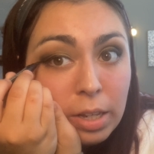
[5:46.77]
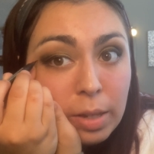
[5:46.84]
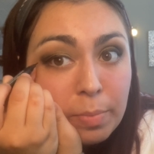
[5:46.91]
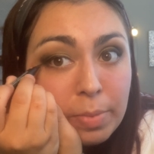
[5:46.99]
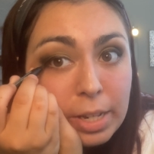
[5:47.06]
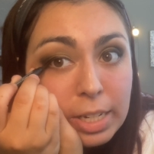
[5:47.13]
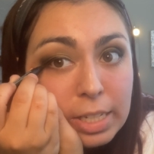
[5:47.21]

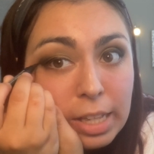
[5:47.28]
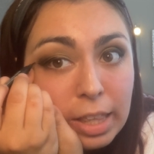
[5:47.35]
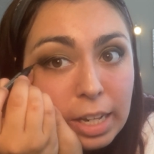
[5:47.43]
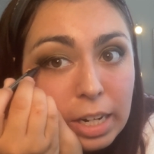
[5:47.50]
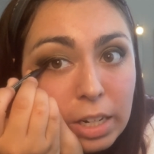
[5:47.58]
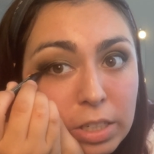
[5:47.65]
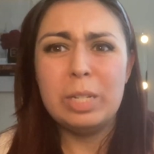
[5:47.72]
busy
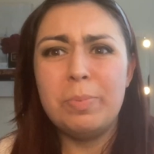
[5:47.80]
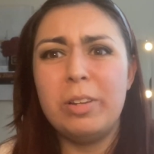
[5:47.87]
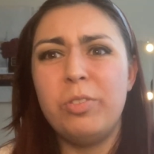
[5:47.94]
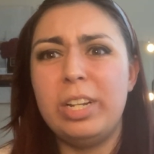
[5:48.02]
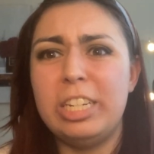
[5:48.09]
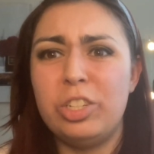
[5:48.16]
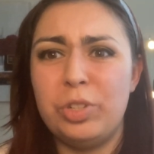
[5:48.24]
there. So it's been
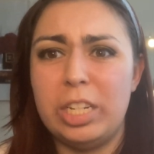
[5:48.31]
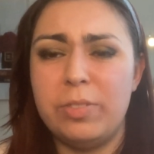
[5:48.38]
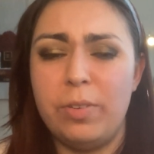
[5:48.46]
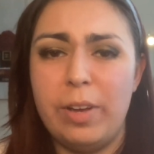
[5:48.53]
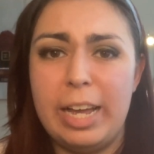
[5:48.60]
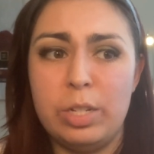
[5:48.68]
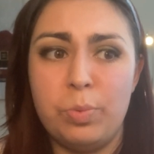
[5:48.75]
really
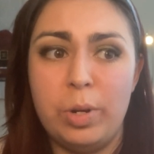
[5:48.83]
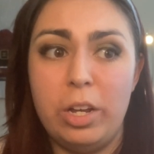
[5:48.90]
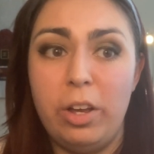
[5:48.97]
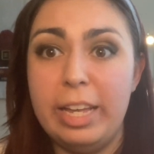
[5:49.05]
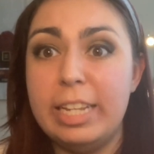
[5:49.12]
stressful as well.